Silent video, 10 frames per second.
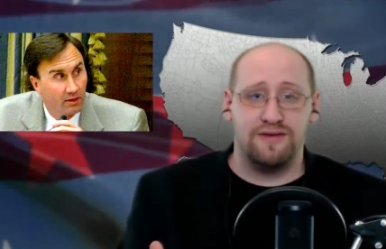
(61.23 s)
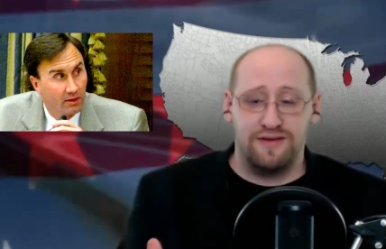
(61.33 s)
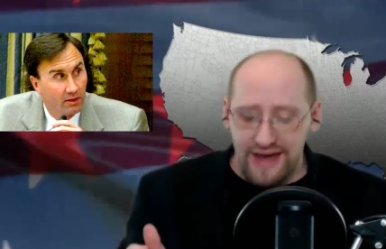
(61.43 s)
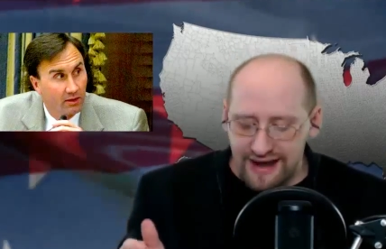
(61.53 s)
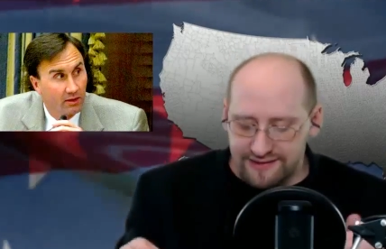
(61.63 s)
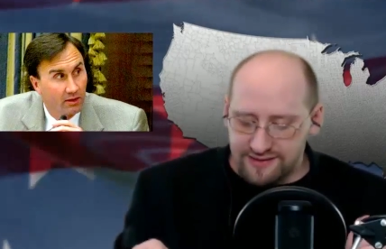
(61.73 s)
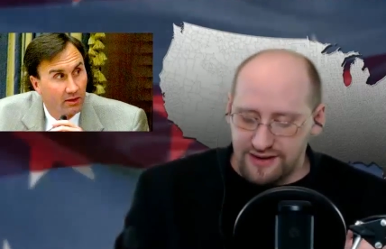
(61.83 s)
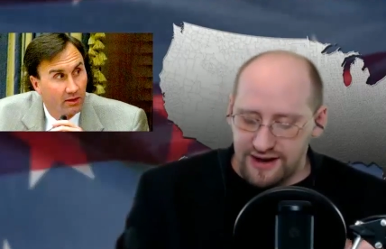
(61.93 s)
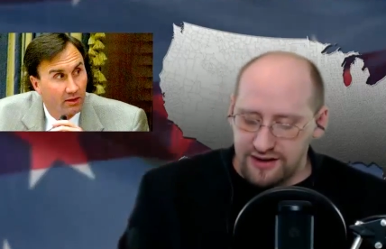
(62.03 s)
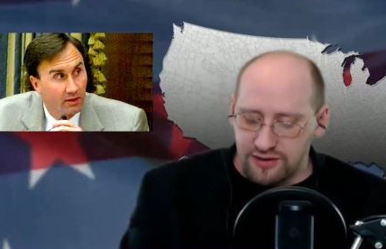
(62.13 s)
Speaker 1: Yes,
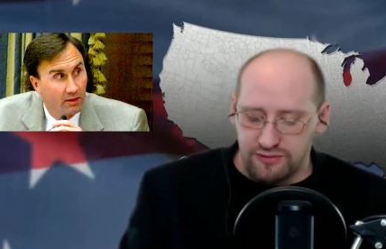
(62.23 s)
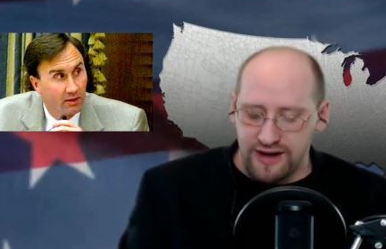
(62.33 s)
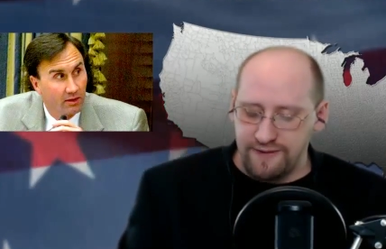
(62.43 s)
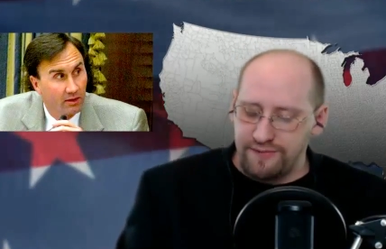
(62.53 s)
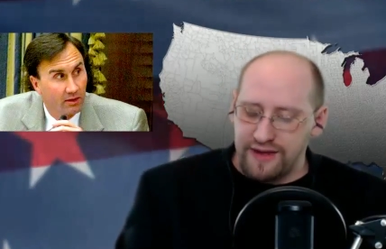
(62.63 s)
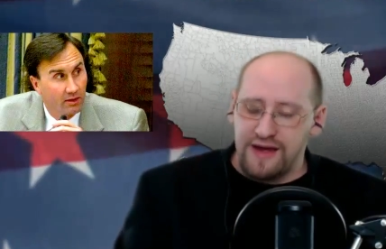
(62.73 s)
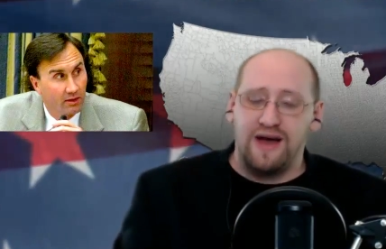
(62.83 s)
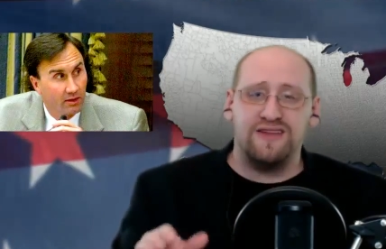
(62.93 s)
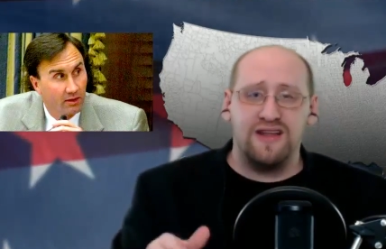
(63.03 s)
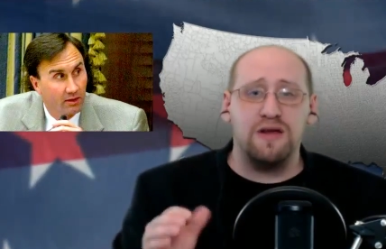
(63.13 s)
I know, right?
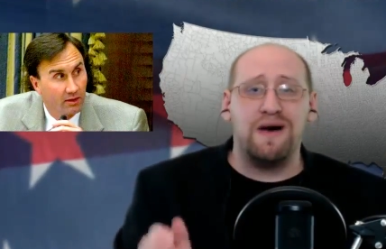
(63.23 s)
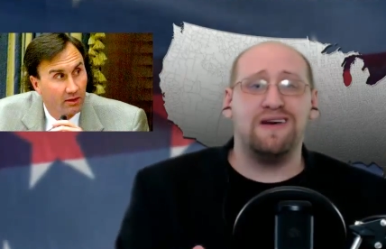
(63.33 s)
Until about